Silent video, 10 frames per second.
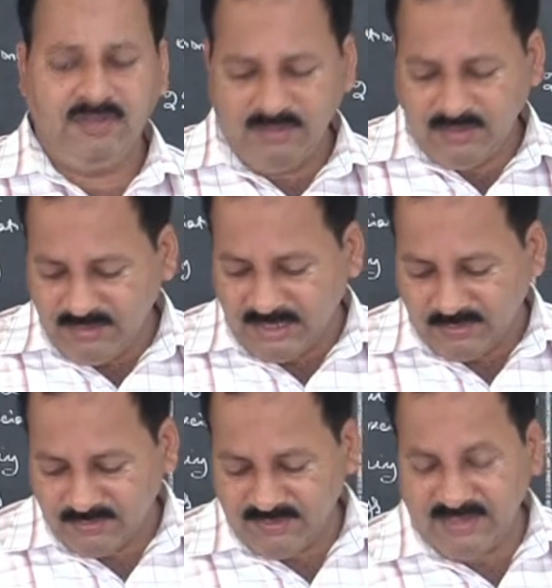
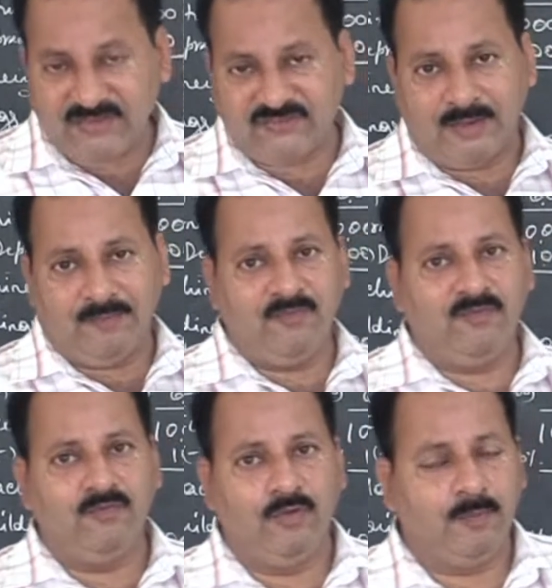Now, next step,
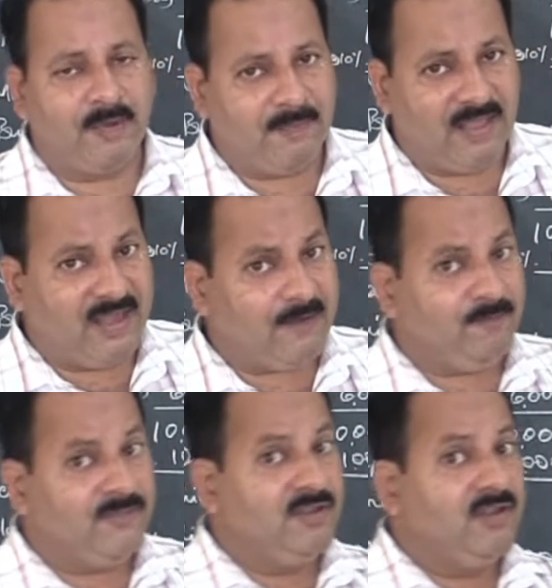we will
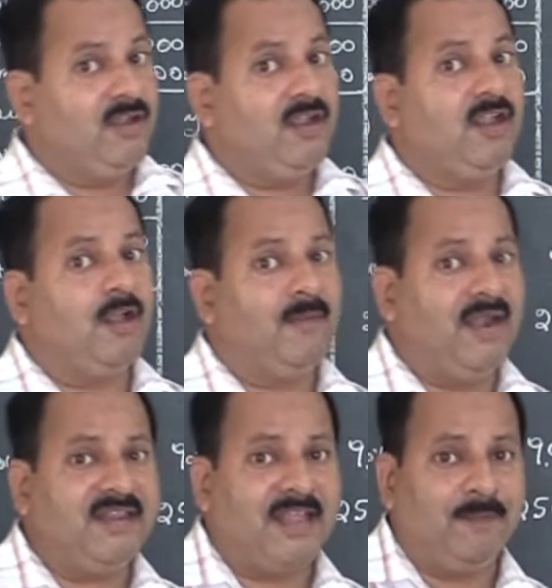prepare
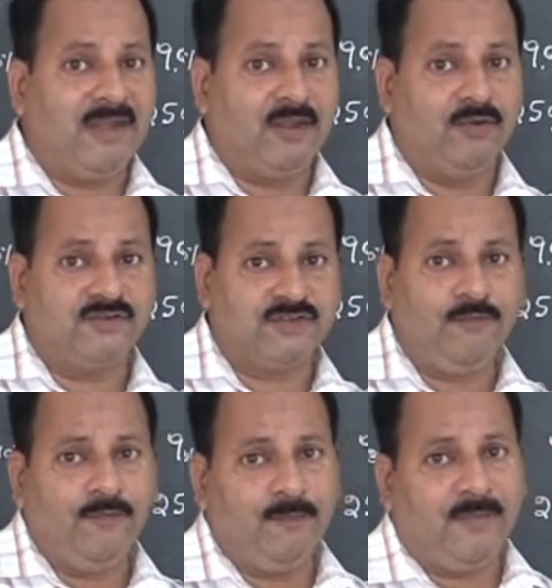combined capital accounts
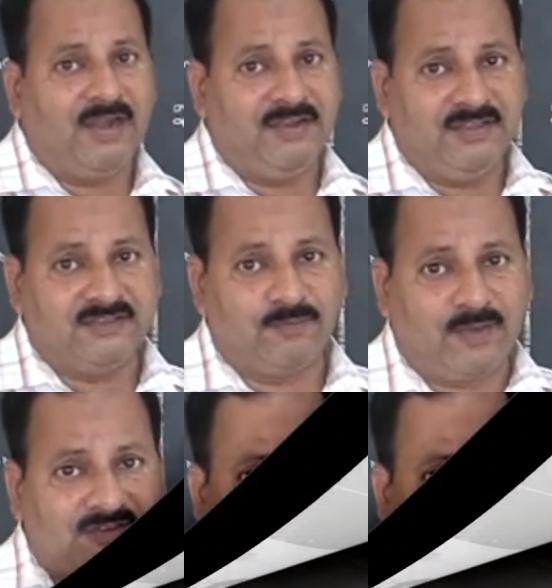of partners, right?